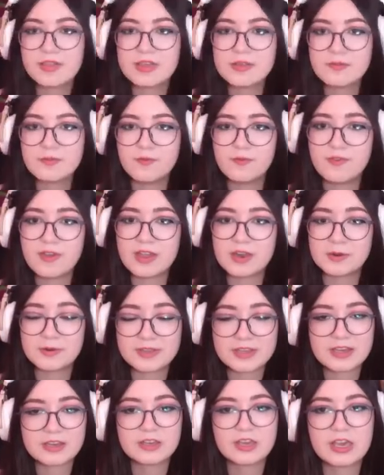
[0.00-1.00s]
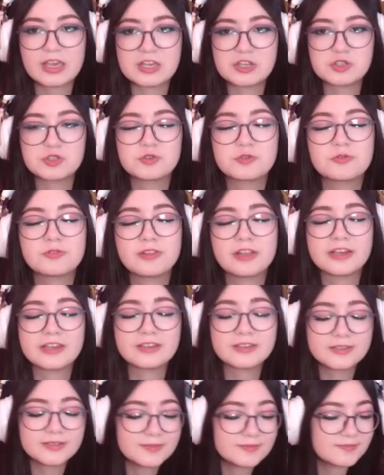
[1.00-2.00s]
the very occasional
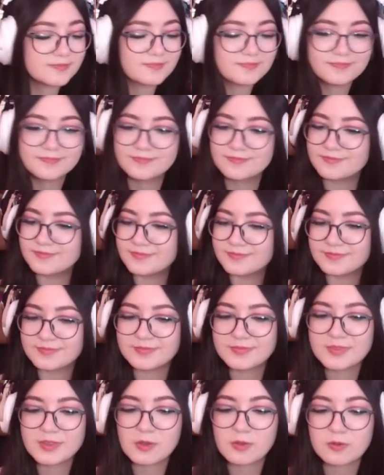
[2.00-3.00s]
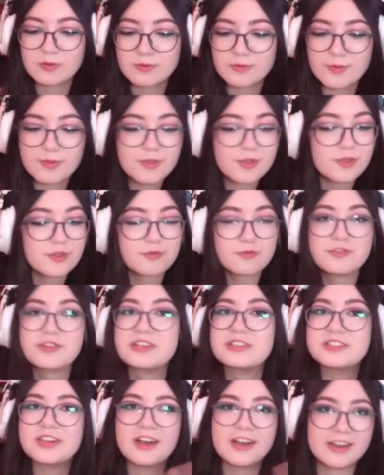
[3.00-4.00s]
like
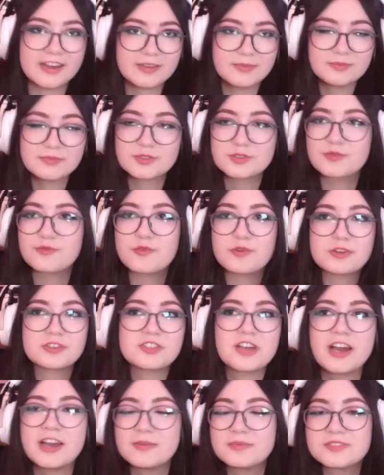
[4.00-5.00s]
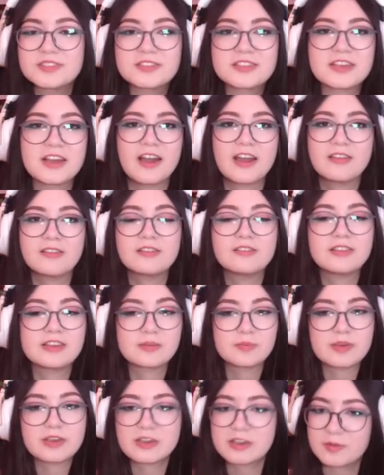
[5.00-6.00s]
three times, four times on the
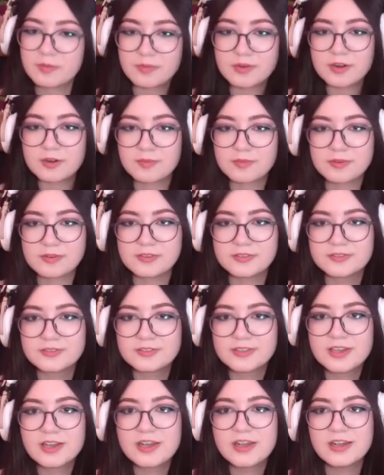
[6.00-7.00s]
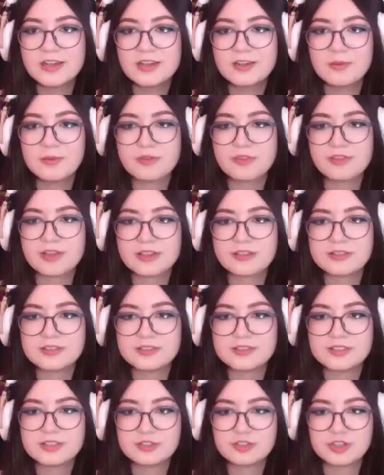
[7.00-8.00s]
island like pink and purple with like
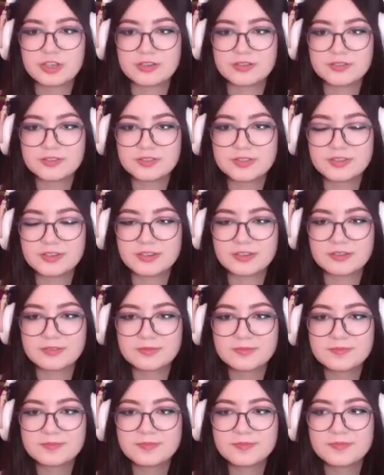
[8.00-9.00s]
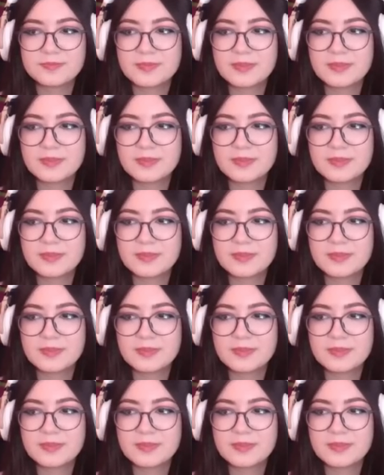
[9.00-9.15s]
the seashells, you know?